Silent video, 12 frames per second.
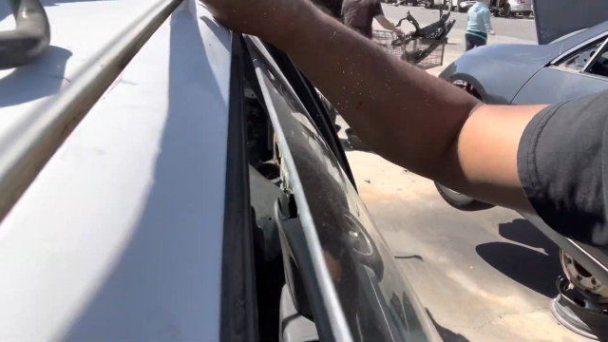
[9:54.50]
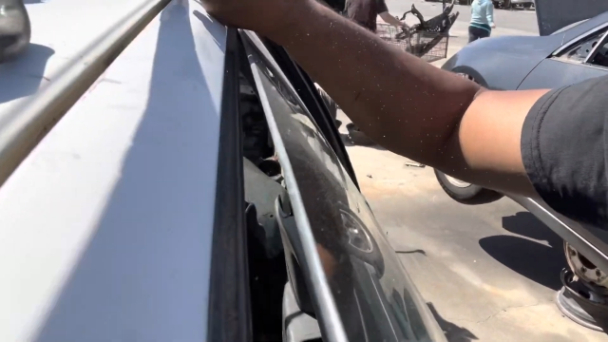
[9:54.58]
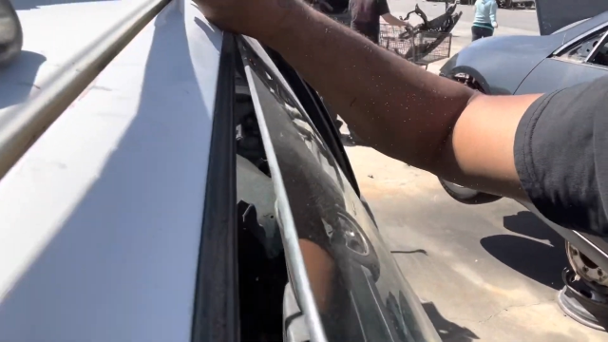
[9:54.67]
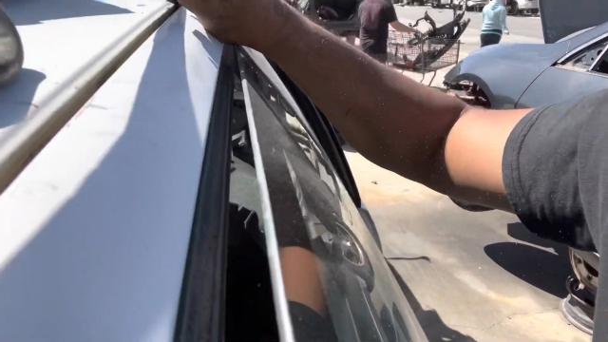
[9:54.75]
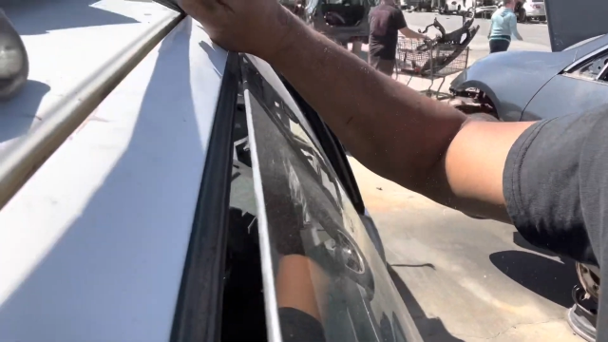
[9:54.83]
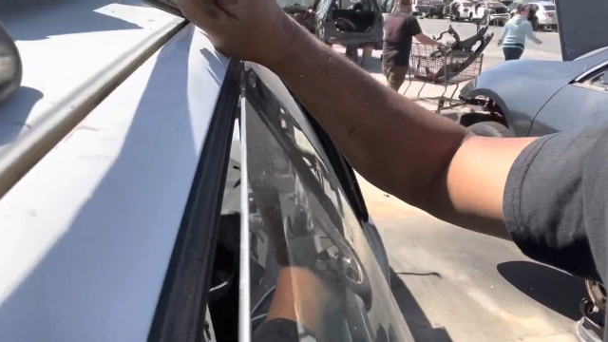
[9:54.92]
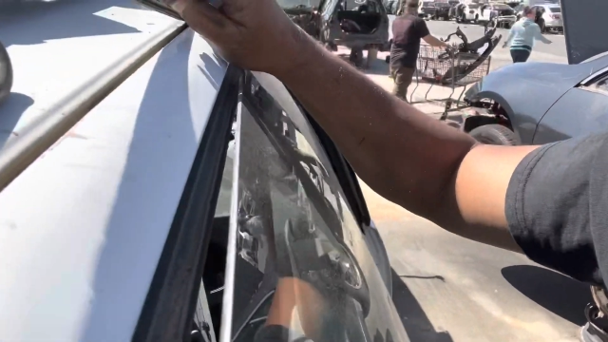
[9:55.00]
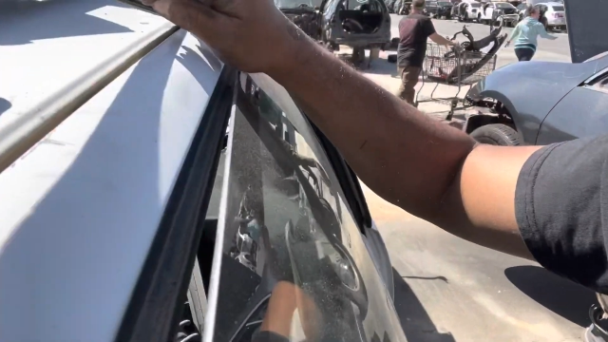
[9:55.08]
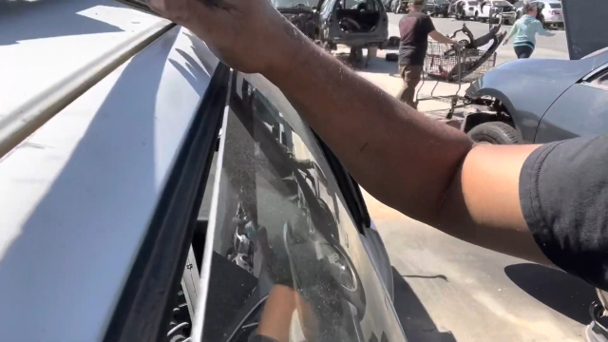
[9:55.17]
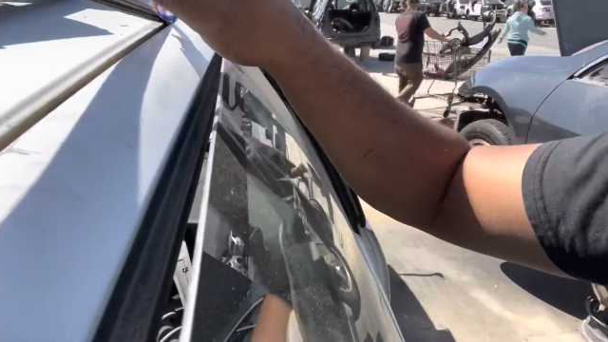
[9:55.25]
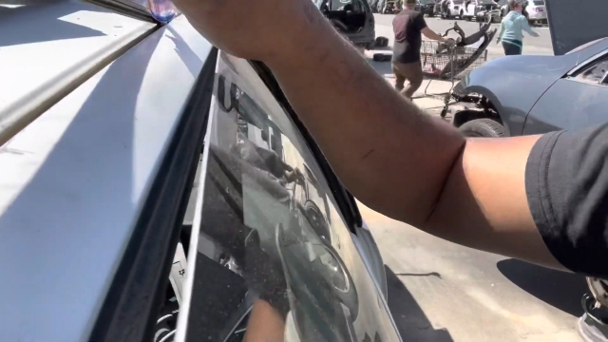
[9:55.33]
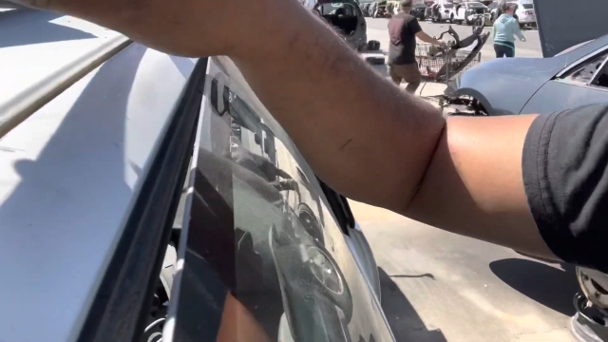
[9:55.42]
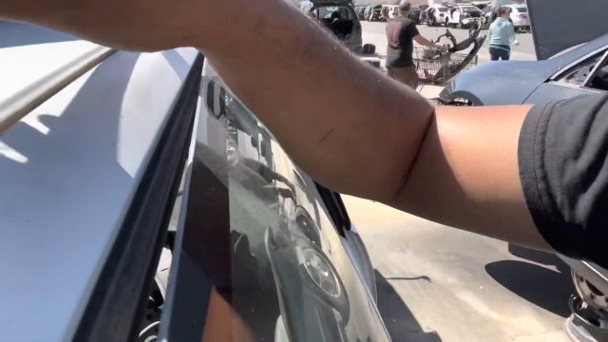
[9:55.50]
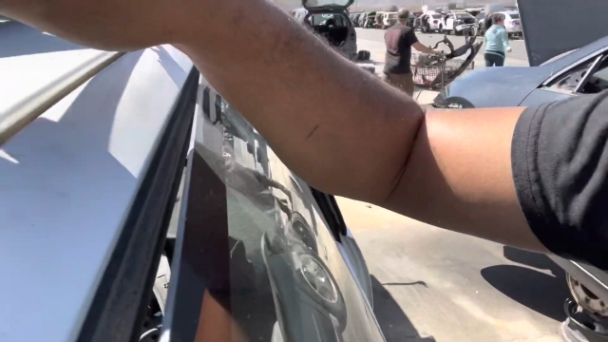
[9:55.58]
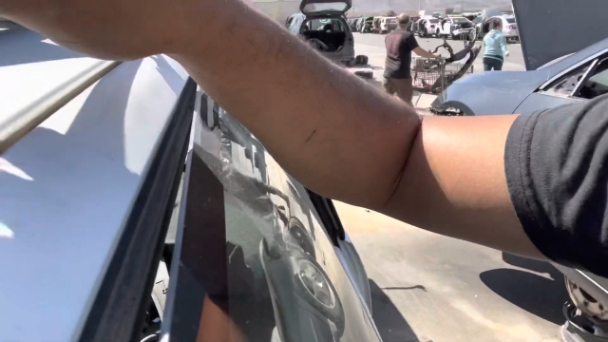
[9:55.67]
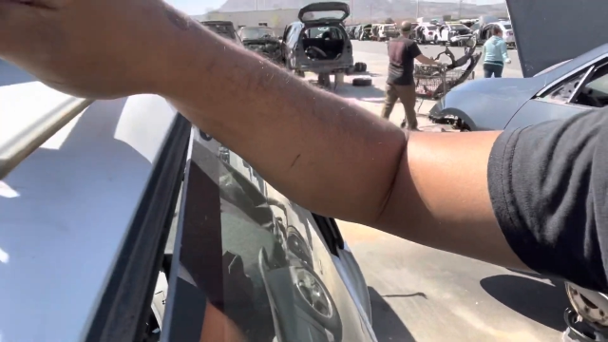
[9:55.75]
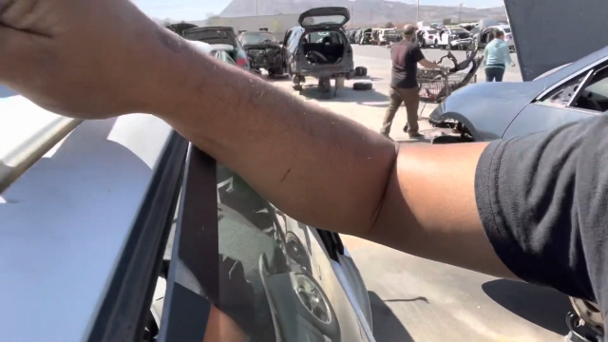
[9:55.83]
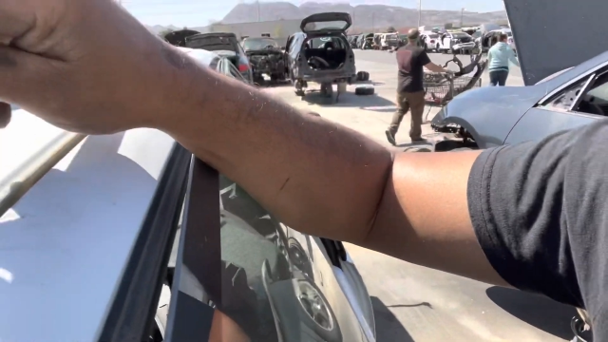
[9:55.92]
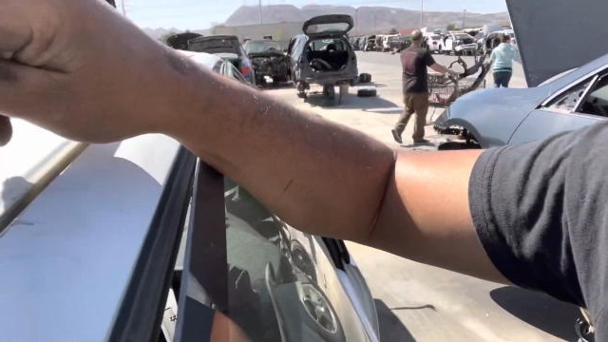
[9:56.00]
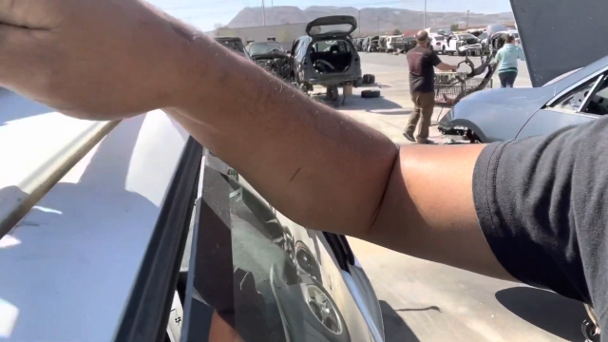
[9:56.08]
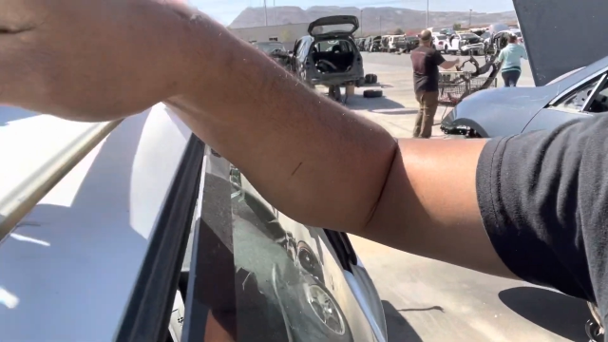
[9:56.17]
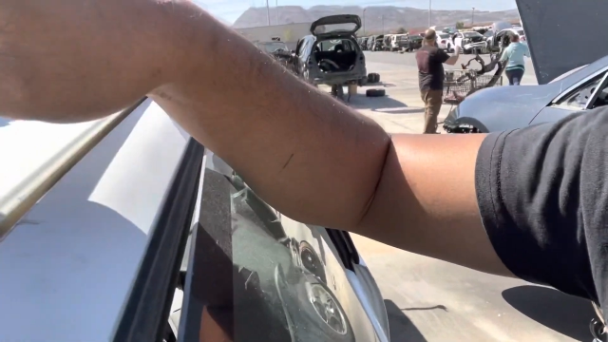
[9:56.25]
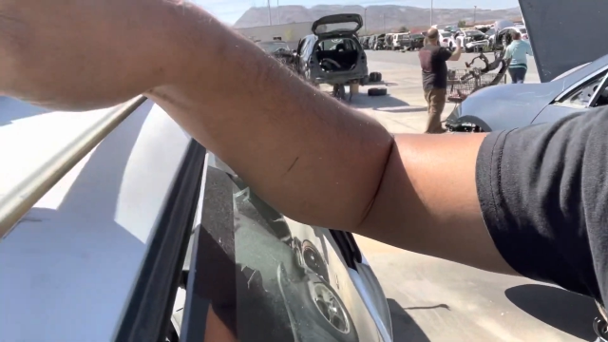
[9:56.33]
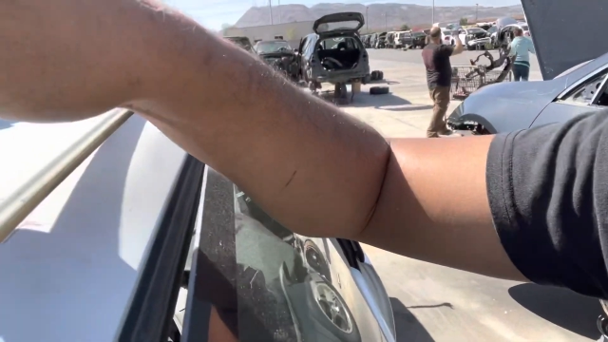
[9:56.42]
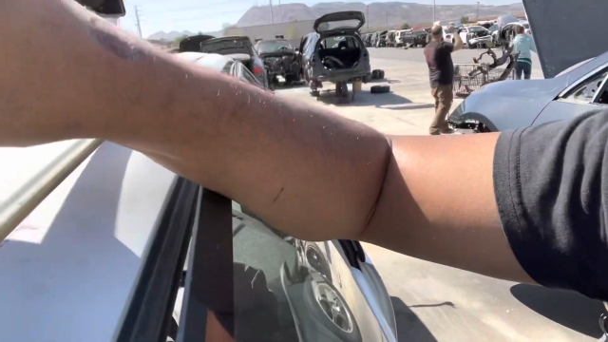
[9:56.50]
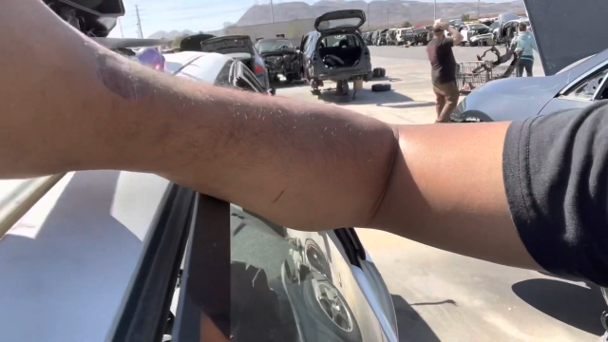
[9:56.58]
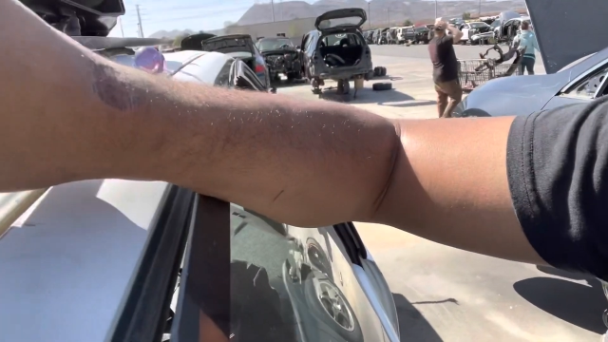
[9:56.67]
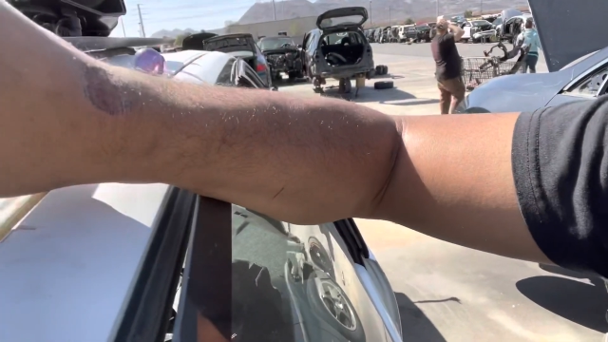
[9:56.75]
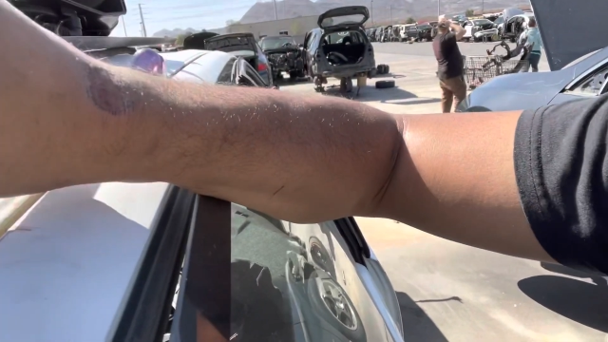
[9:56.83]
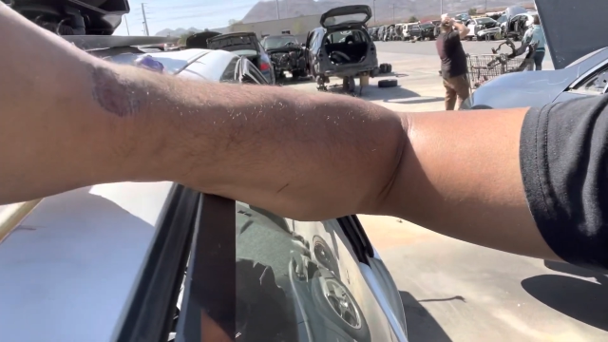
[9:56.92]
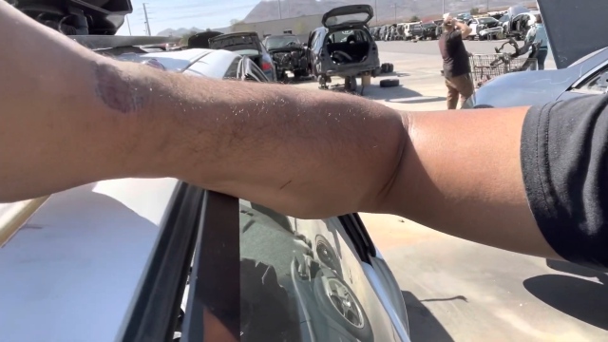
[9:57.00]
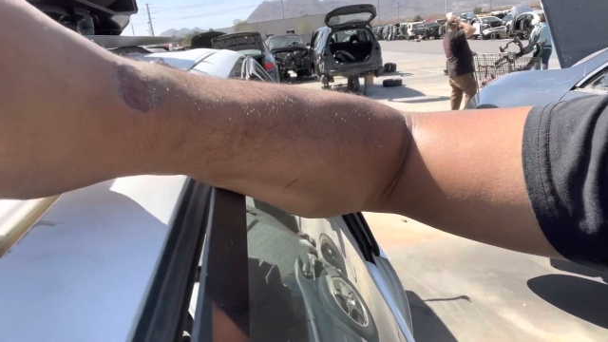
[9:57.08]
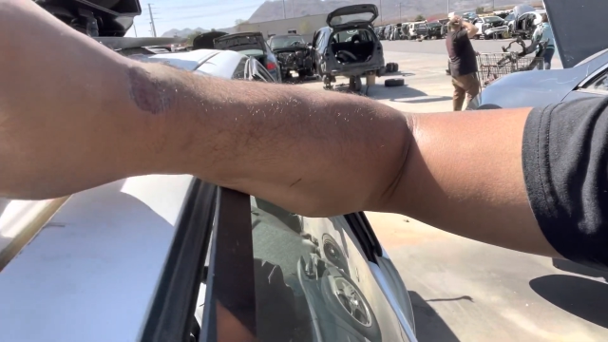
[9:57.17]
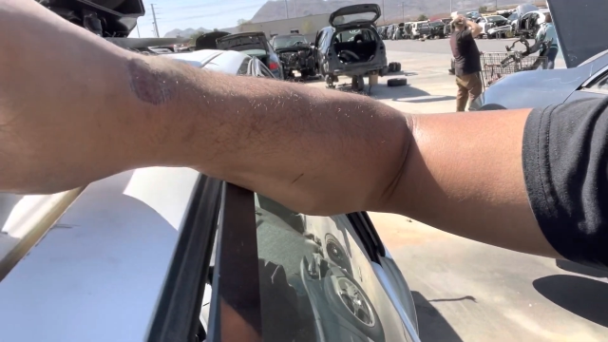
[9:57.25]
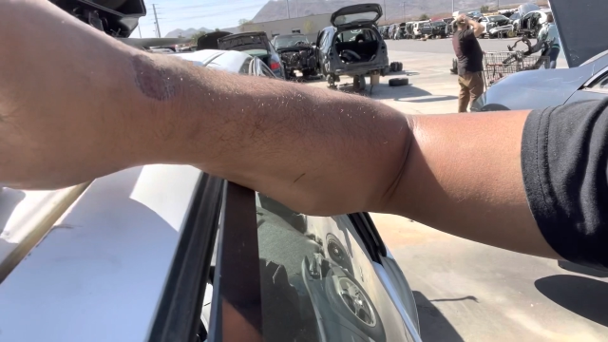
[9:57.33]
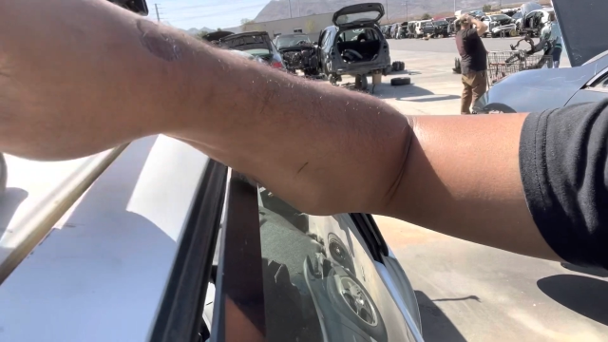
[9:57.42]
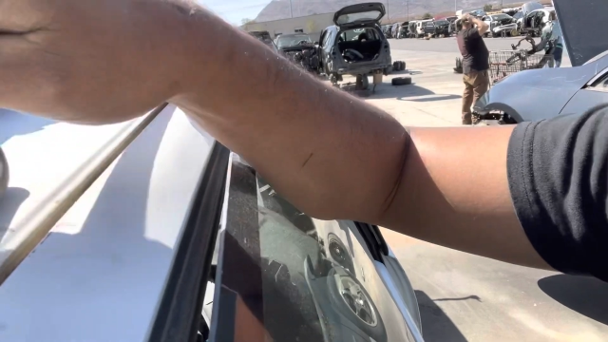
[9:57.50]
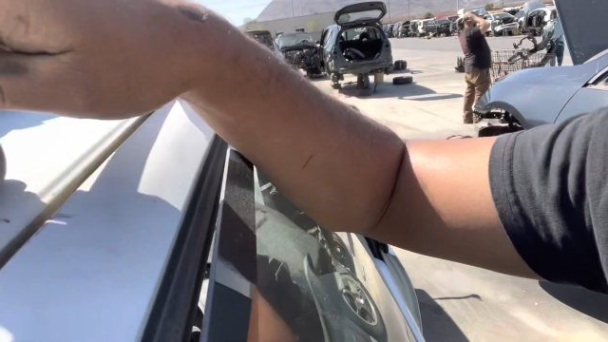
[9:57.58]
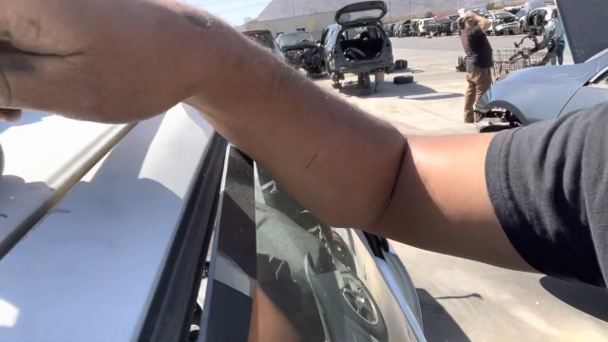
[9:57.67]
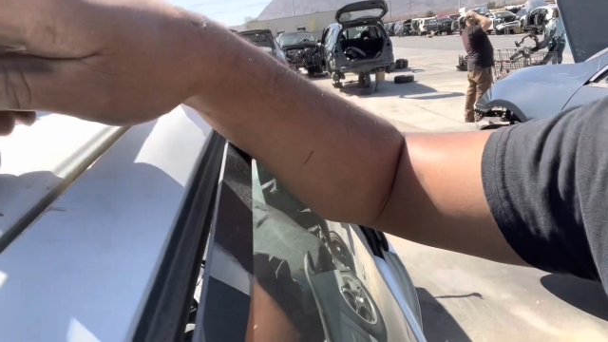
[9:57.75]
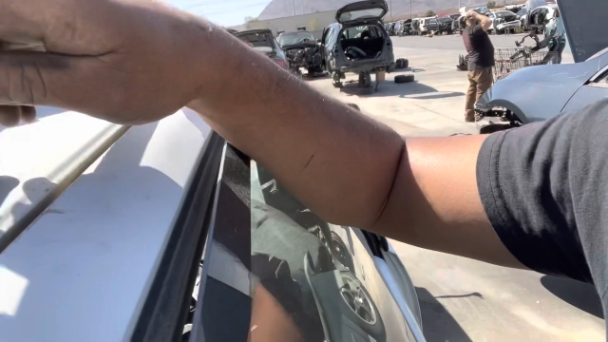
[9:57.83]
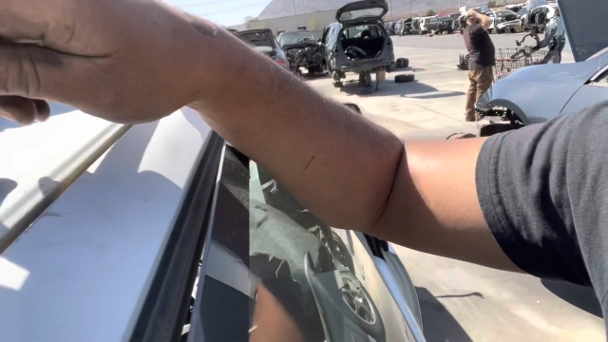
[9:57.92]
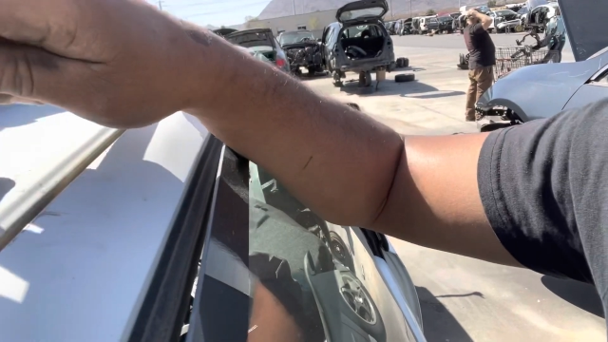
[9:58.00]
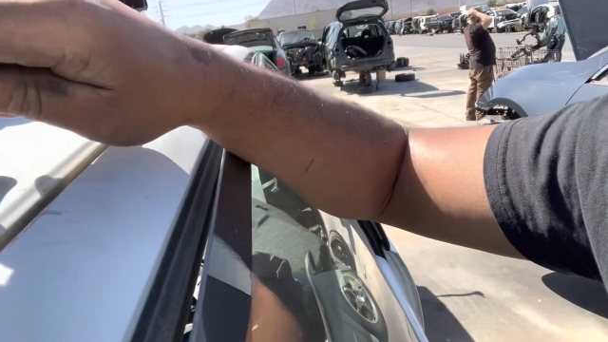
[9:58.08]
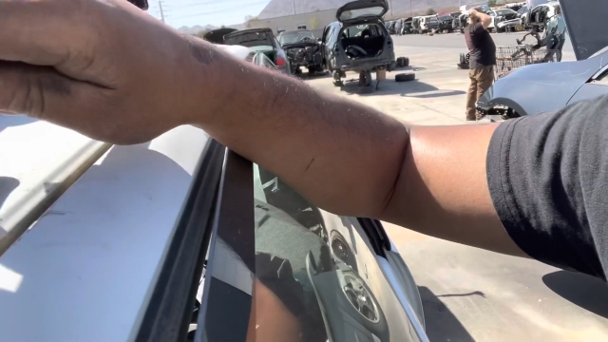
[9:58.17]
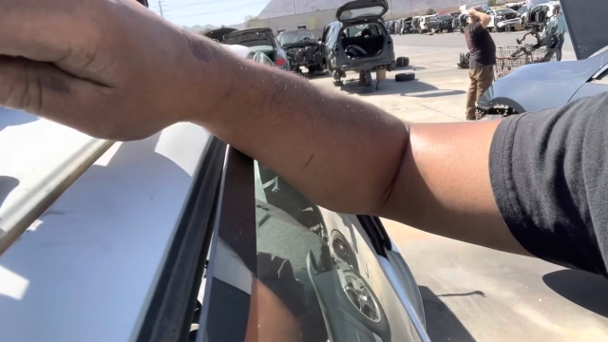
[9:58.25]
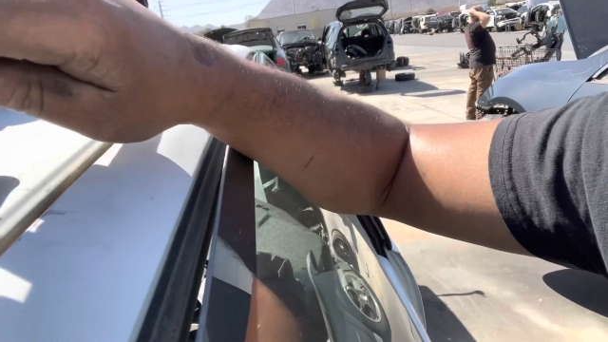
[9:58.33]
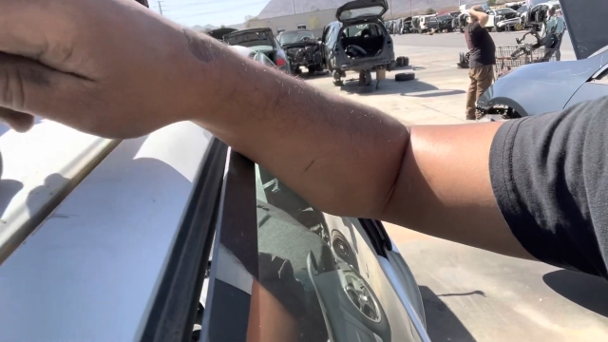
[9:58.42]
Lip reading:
Nobody's mouth can be seen.